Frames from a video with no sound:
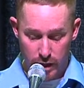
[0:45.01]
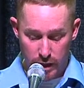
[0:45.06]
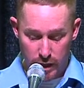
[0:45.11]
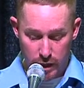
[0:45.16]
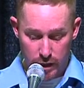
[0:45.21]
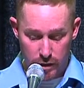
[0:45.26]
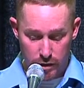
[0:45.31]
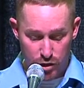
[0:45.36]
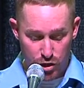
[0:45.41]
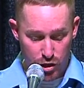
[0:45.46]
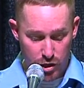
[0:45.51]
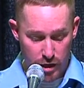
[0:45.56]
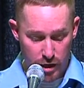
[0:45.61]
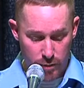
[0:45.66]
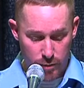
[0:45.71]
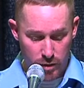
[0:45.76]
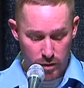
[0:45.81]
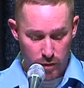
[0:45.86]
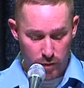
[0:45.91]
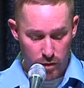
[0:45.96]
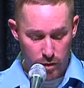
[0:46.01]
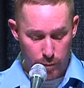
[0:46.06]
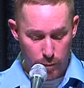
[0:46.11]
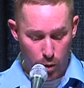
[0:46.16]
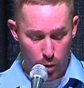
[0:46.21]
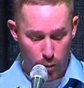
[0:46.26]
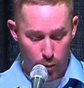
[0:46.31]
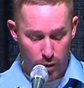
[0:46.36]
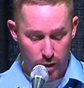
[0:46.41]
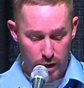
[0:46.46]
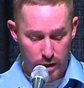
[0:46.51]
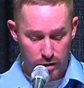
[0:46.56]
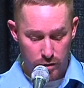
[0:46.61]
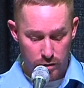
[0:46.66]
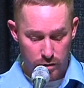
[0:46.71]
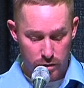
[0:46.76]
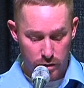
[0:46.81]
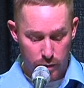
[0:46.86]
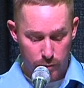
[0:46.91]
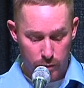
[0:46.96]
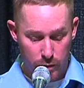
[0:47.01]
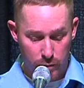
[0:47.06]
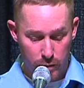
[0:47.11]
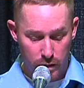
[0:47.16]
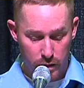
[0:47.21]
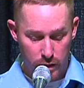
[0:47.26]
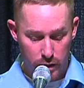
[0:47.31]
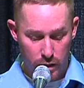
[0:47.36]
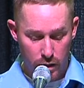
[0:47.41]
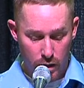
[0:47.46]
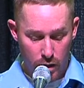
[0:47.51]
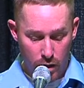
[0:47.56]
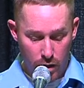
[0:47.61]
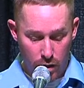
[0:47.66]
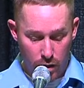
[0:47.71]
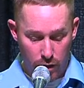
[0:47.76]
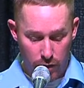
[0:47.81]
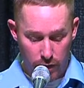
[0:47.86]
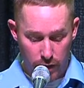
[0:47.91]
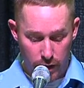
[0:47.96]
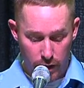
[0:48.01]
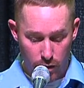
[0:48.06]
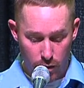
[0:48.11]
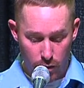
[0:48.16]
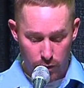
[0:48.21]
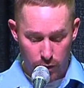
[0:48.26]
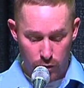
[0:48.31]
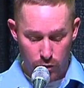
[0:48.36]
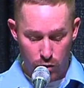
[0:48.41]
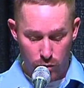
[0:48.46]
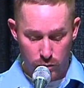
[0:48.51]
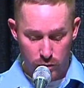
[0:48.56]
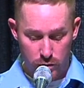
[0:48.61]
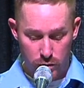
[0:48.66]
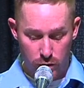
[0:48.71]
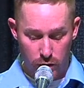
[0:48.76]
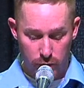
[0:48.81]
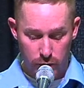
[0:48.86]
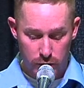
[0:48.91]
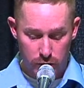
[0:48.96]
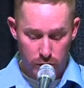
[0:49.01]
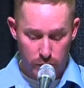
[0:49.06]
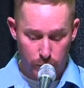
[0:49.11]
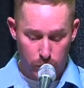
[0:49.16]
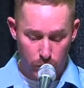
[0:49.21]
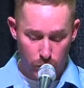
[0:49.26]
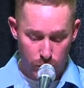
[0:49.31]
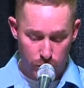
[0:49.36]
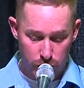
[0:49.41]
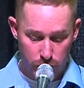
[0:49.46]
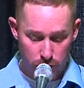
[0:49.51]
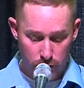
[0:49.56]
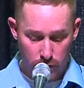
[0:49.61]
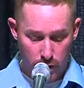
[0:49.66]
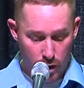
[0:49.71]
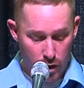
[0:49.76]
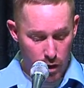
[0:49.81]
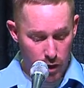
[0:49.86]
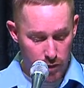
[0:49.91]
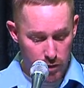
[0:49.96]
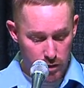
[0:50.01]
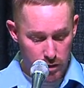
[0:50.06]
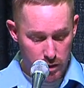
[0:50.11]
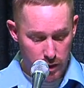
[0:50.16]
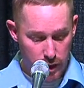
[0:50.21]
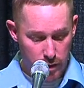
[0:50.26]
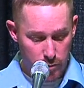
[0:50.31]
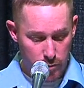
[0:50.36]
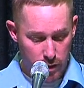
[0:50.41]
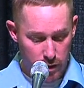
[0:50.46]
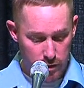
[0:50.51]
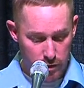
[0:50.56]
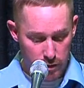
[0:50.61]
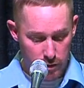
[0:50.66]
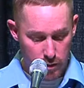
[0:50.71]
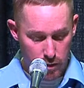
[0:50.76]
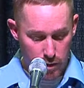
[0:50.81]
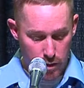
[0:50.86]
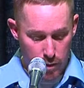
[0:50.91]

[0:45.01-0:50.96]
He is chairman of the Appropriations Subcommittee on the Health and Human Services portion of the state budget.